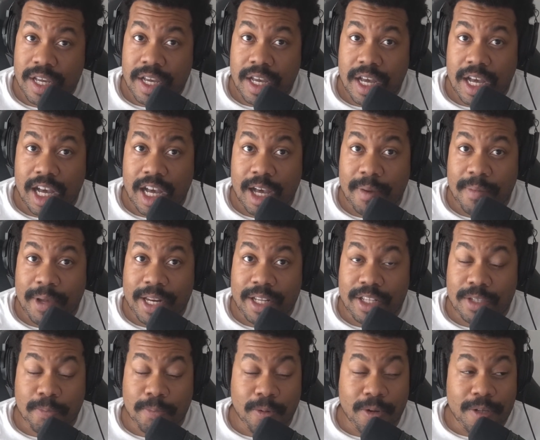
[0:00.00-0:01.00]
It is
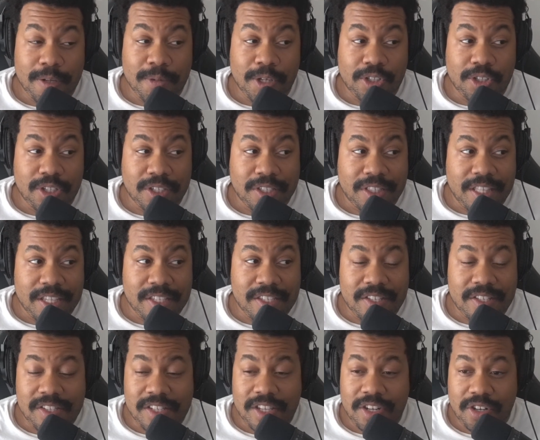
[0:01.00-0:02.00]
pretty much just this
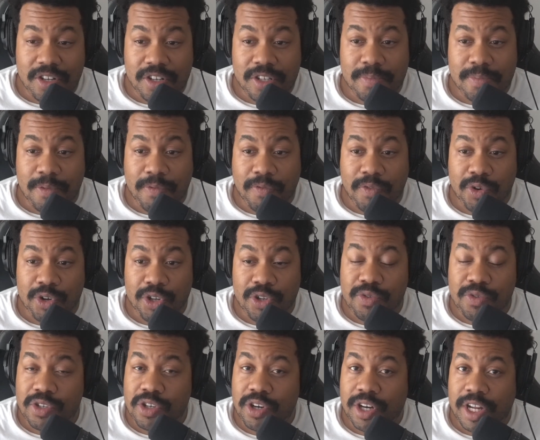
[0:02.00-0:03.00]
and Sinners before you
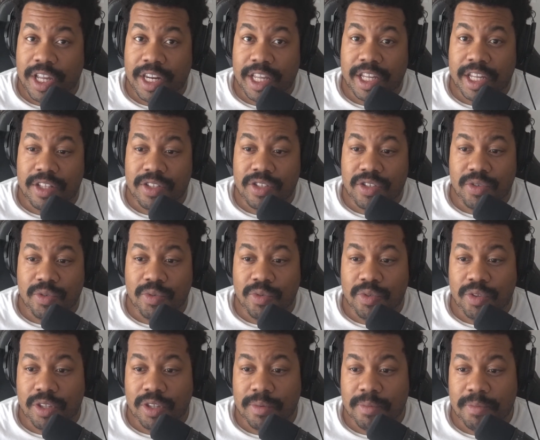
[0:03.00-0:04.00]
start getting into
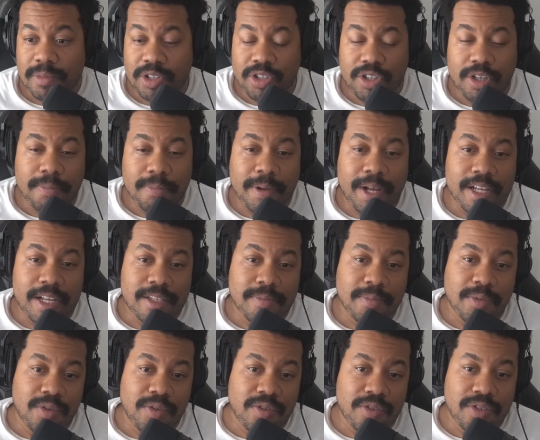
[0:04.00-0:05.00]
the Mission
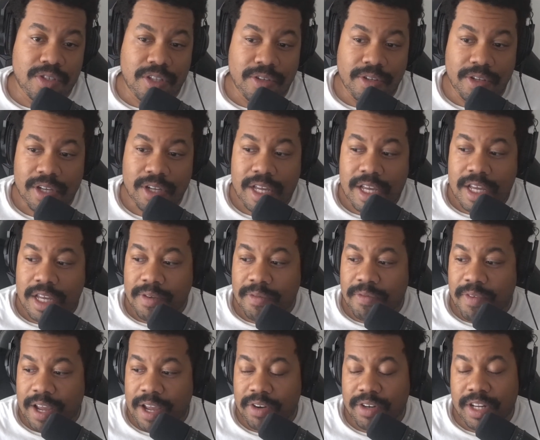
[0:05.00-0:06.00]
Impossibles, the
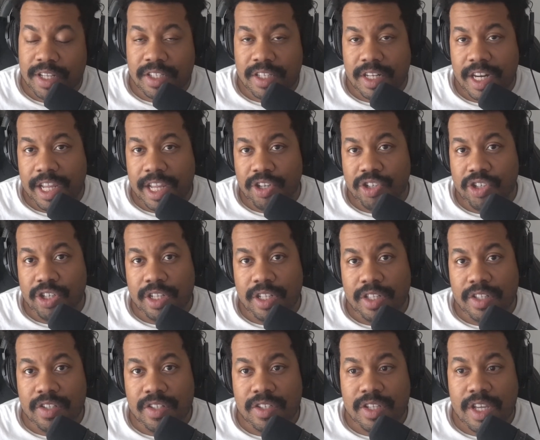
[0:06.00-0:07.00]
Final
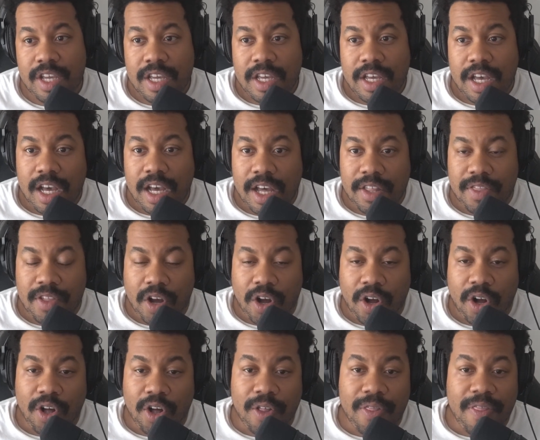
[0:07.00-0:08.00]
Destinations,
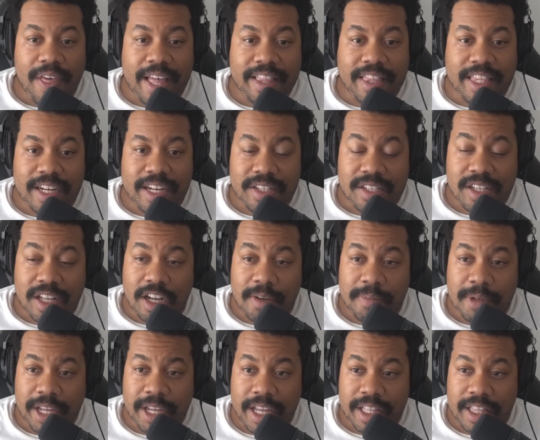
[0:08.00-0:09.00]
all that is
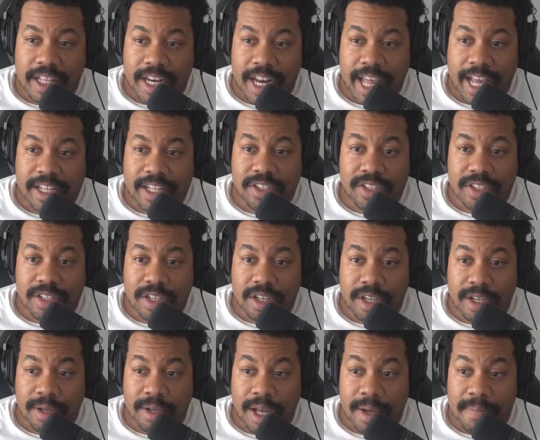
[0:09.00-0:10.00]
coming in the next
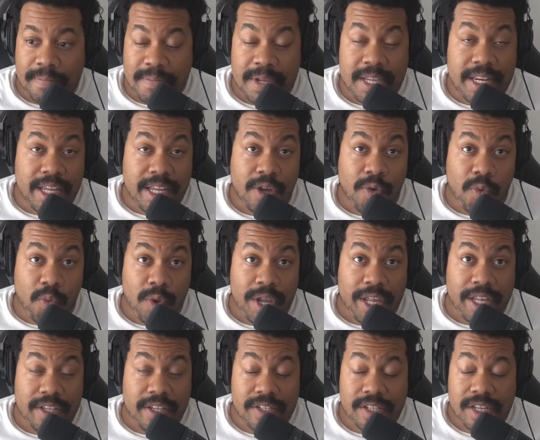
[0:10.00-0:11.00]
immediate
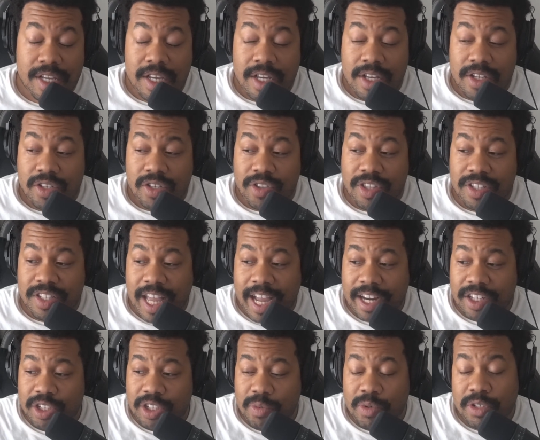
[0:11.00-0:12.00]
weeks. So this
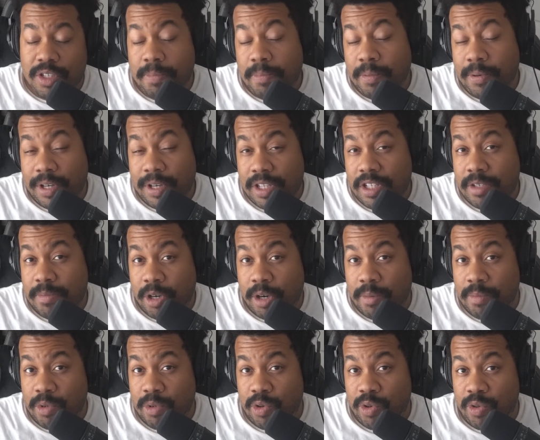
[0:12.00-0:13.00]
actually was a pretty smart
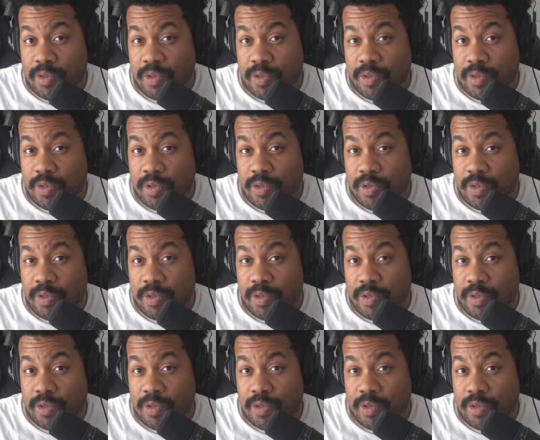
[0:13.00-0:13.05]
move,